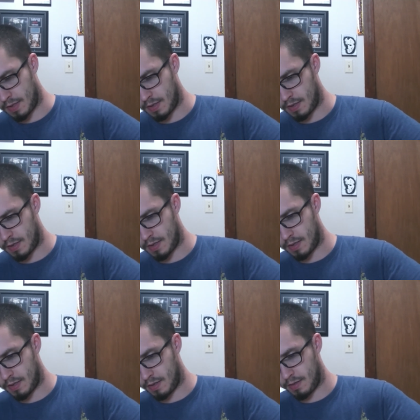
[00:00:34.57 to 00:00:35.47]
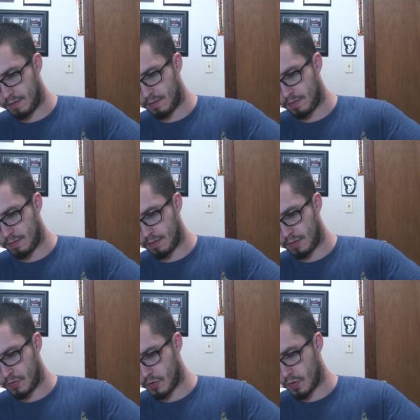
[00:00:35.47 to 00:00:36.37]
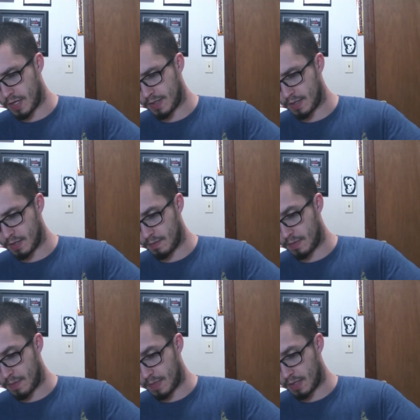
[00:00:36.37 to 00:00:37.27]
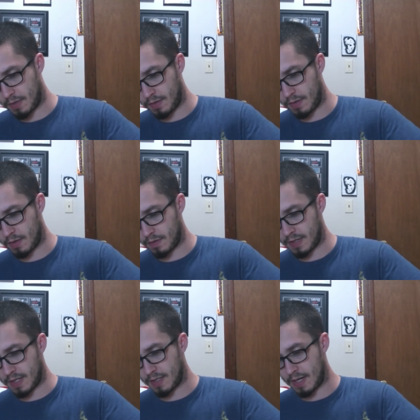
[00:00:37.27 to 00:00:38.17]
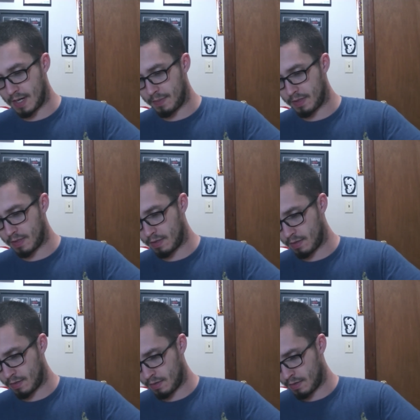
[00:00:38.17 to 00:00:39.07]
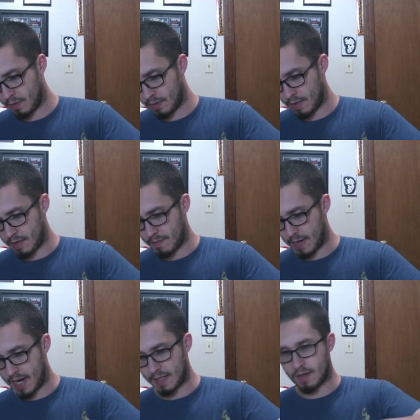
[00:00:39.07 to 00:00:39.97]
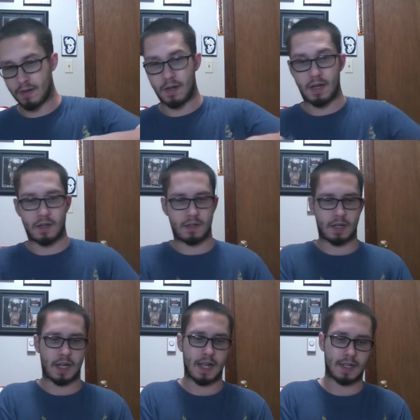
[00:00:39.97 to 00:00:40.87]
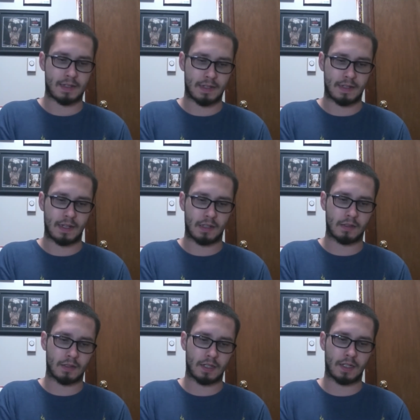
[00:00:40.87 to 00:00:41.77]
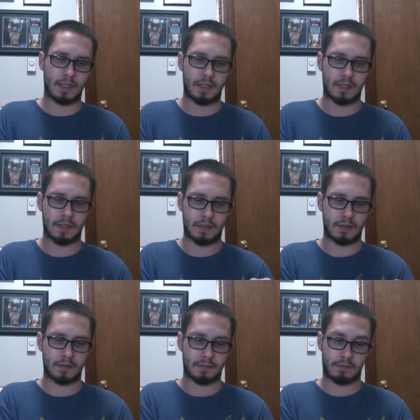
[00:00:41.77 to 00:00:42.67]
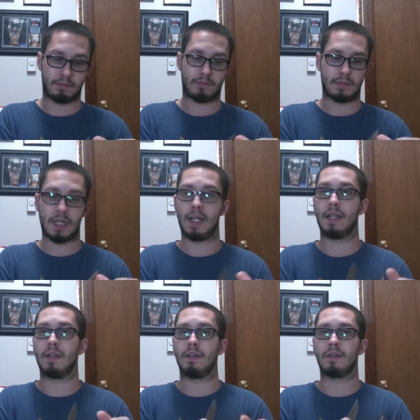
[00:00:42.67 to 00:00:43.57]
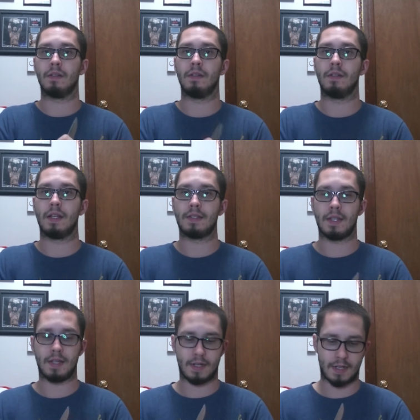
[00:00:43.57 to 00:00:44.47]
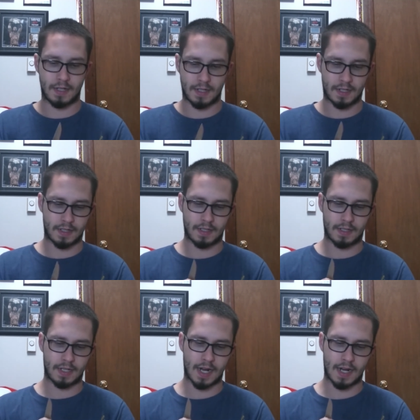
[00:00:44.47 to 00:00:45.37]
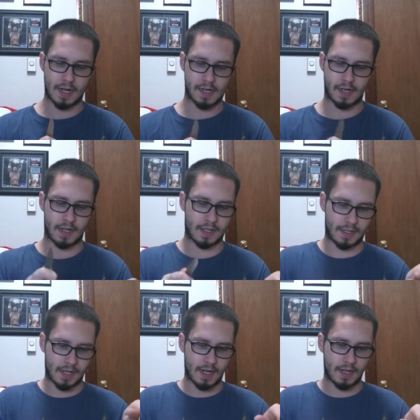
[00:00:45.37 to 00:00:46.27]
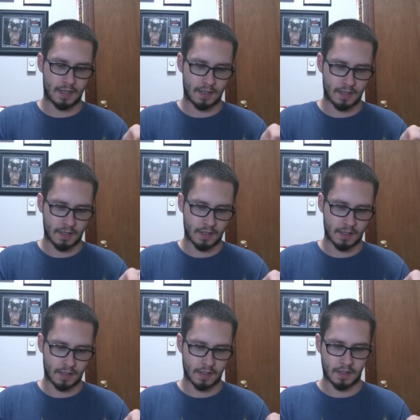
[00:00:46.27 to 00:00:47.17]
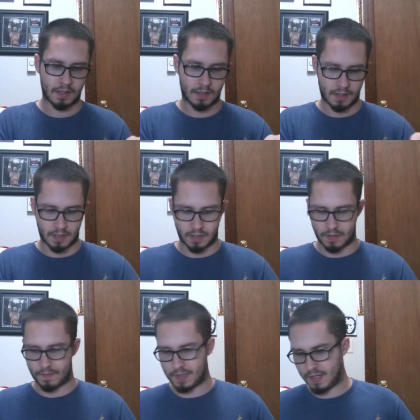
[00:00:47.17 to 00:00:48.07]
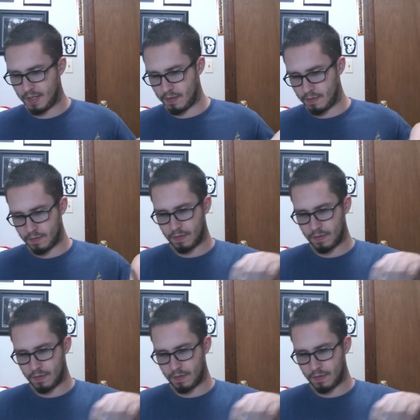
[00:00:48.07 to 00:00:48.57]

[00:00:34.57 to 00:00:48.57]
It just said dress up. I'm not too sure if that's the name of the mask or not. I asked the seller and yeah, I had no clue. They said he got it in a estate um, sale.